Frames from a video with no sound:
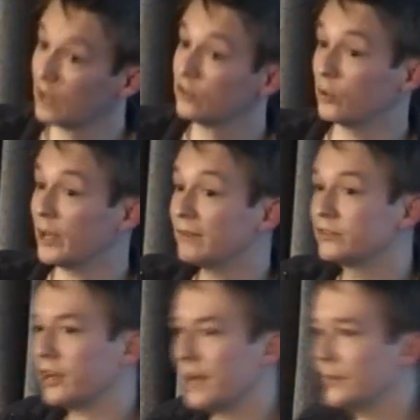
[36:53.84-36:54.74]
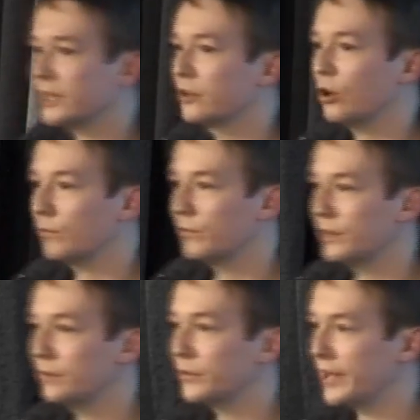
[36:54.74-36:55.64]
So we have dynamic
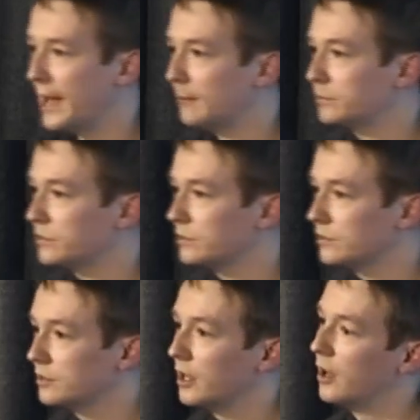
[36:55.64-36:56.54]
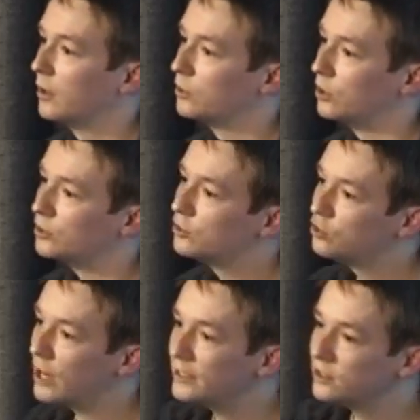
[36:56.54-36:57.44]
config for the apps that
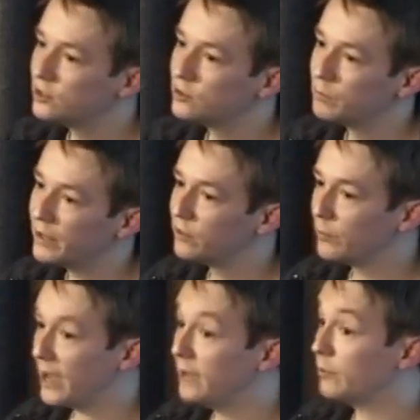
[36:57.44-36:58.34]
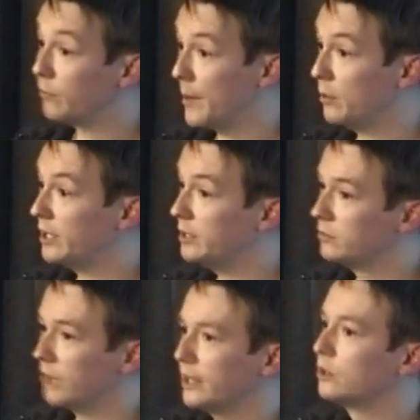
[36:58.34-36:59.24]
changes bits of behavior remotely.
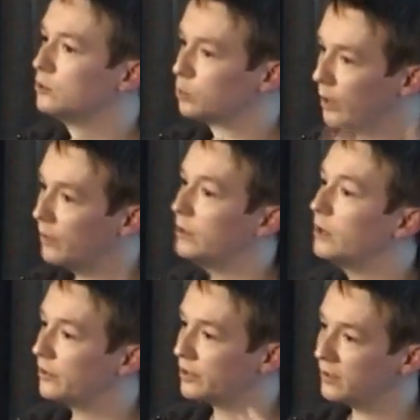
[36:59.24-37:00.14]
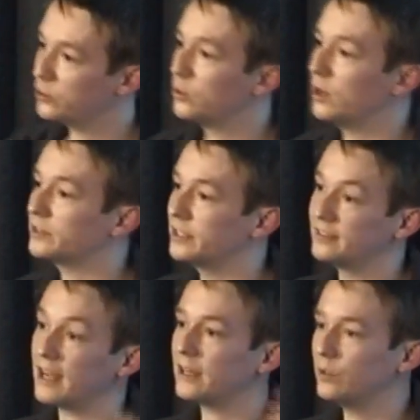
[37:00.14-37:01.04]
They query a server to ask
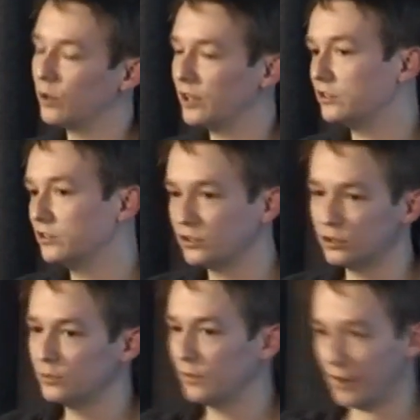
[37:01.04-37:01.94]
exactly what they should do for